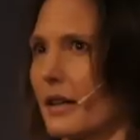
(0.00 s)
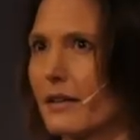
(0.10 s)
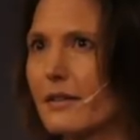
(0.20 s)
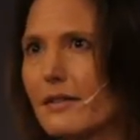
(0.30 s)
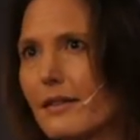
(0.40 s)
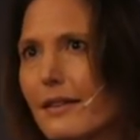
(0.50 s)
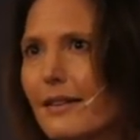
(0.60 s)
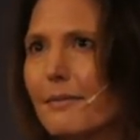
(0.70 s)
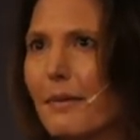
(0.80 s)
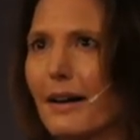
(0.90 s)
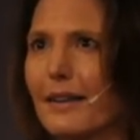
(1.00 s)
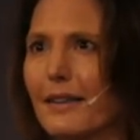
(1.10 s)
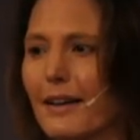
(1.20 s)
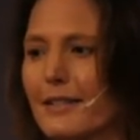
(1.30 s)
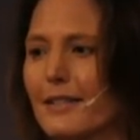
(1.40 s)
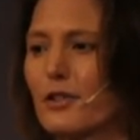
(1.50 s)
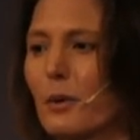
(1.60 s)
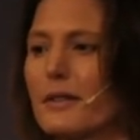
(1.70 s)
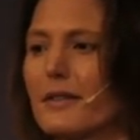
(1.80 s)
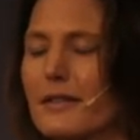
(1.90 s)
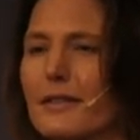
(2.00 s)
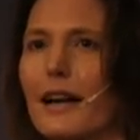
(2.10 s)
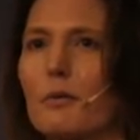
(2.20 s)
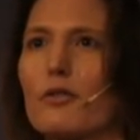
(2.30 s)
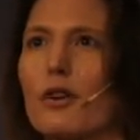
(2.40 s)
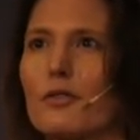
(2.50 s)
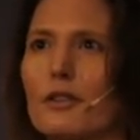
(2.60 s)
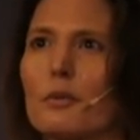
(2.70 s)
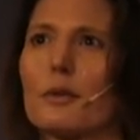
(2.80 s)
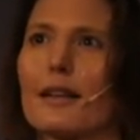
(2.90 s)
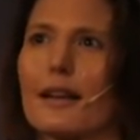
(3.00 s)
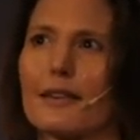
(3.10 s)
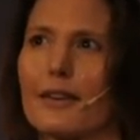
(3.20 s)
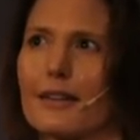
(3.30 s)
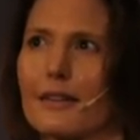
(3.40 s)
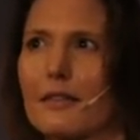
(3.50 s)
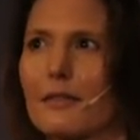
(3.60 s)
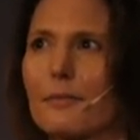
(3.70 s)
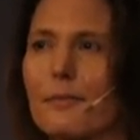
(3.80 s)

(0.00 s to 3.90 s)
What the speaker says: things back in the 1920s, and now we've got to deal with the lack of elegance.